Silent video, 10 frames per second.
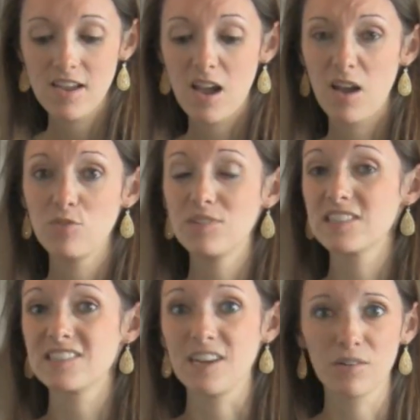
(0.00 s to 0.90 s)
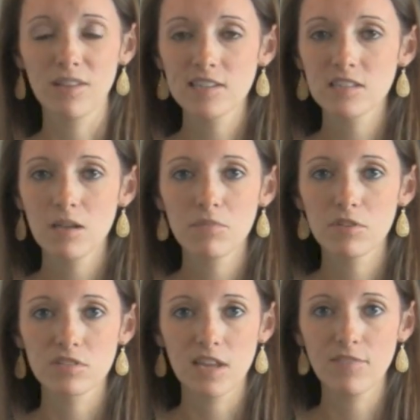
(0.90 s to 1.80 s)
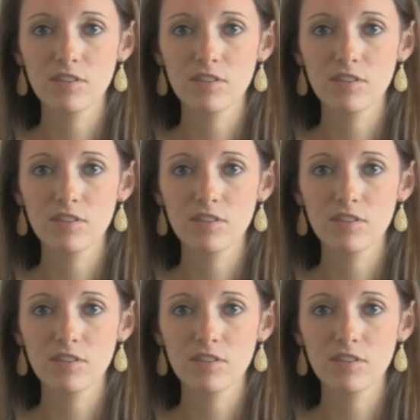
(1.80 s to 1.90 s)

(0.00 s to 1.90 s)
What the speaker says: You can sterilize them. They're safe